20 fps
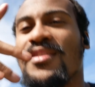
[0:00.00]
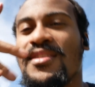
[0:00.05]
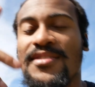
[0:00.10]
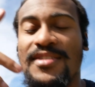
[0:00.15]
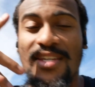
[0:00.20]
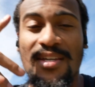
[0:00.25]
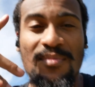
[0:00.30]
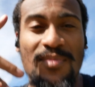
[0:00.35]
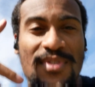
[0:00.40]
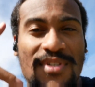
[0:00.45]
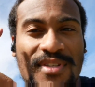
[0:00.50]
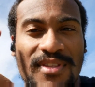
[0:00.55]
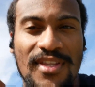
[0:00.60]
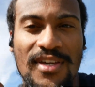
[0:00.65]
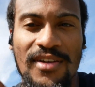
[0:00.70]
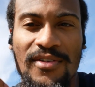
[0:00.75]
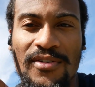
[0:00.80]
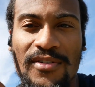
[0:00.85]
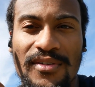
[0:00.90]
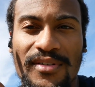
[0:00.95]
tips
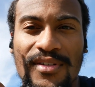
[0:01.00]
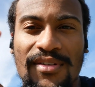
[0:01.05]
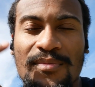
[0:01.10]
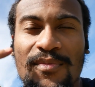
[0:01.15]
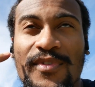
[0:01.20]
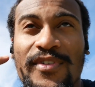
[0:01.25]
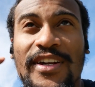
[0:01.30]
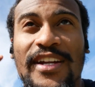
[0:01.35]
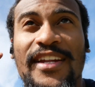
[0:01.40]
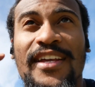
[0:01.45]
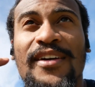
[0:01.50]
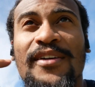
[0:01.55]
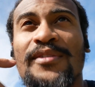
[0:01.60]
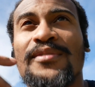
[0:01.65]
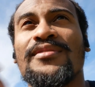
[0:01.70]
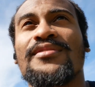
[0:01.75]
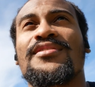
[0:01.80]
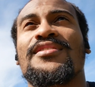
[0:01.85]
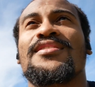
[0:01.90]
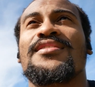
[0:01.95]
that are on them right now
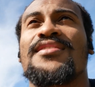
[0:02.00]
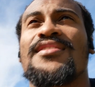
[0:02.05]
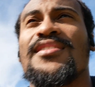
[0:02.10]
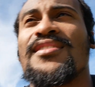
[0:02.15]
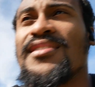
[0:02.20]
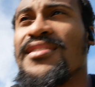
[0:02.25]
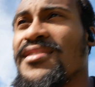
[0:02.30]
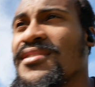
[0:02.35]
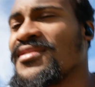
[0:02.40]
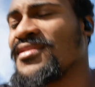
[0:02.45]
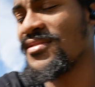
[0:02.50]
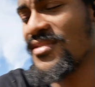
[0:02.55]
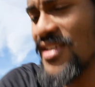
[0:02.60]
just to